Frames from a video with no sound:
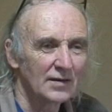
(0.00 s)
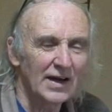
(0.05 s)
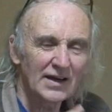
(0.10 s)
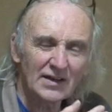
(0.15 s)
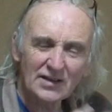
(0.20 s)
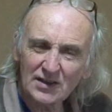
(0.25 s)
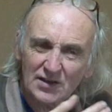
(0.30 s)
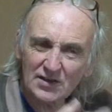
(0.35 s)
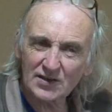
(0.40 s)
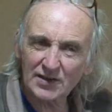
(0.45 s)

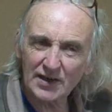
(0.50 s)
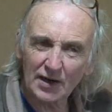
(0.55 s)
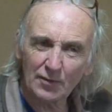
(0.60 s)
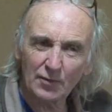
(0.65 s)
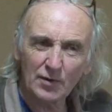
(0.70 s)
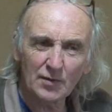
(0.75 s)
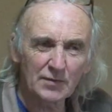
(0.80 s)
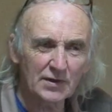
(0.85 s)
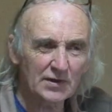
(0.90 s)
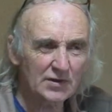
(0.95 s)
Actually,
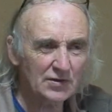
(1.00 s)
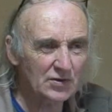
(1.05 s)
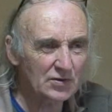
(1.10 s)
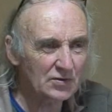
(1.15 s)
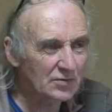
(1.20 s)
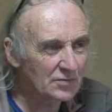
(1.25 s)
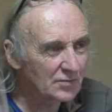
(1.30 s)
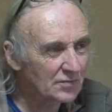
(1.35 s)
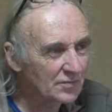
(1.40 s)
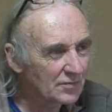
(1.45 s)
selma means
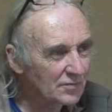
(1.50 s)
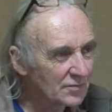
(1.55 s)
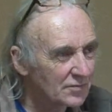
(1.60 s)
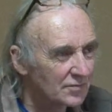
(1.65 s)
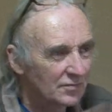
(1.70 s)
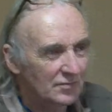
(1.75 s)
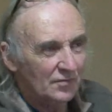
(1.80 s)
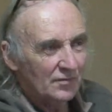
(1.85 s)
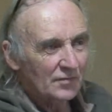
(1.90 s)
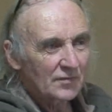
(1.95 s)
to
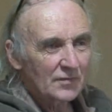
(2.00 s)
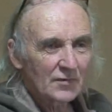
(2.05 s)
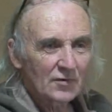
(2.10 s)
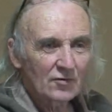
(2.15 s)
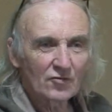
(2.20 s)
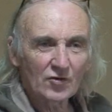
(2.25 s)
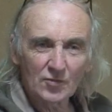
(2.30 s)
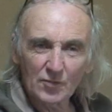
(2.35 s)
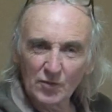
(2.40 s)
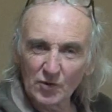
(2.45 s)

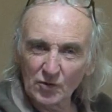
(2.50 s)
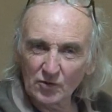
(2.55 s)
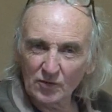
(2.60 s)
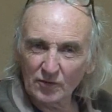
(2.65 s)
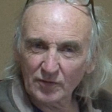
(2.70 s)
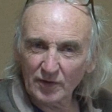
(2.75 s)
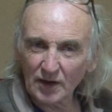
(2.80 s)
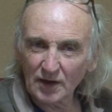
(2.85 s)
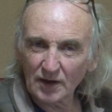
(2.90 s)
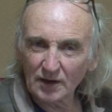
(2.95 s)

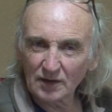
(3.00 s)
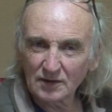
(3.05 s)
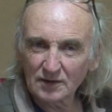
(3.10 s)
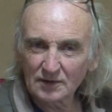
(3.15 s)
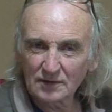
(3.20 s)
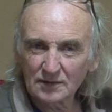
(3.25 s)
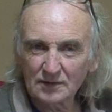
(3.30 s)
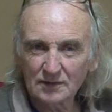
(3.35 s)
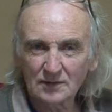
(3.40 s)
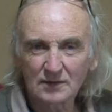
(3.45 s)
remove, huh?
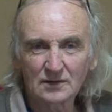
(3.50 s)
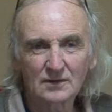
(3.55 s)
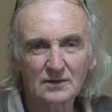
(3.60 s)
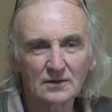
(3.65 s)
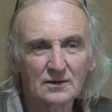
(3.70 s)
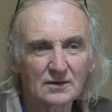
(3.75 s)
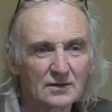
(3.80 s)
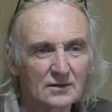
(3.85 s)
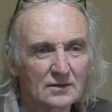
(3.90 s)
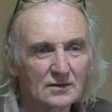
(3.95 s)

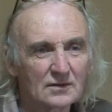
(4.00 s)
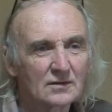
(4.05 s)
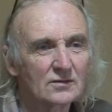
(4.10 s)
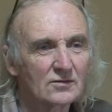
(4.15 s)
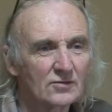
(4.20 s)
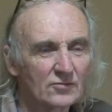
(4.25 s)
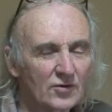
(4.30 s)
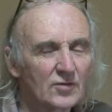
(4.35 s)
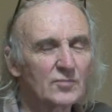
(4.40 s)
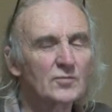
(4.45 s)

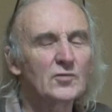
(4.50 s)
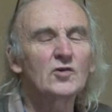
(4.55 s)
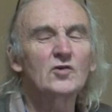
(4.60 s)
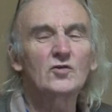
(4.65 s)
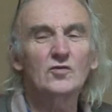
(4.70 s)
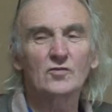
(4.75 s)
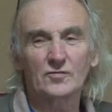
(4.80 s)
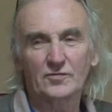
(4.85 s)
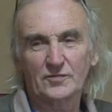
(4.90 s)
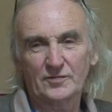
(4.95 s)

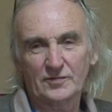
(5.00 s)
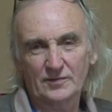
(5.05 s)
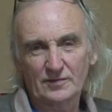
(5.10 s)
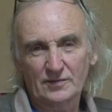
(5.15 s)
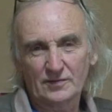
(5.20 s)
Remove.